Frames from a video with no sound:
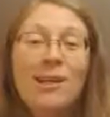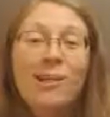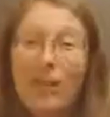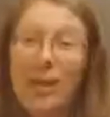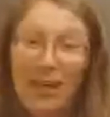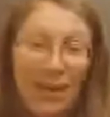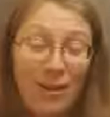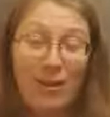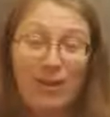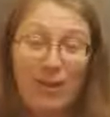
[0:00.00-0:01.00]
were going to
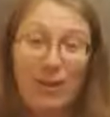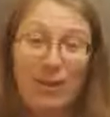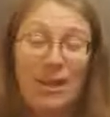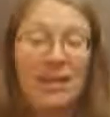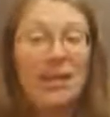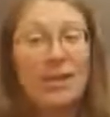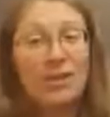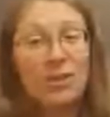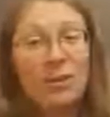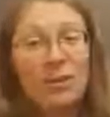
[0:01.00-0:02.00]
kill him first, and then they
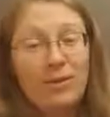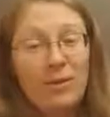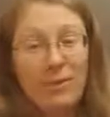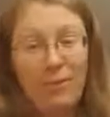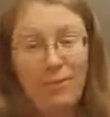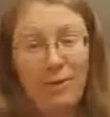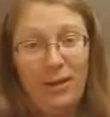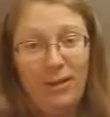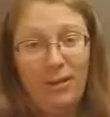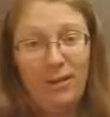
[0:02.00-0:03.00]
sold him
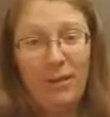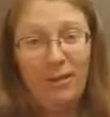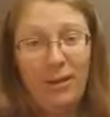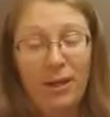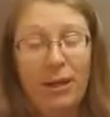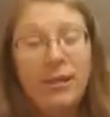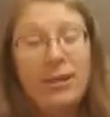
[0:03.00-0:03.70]
into slavery.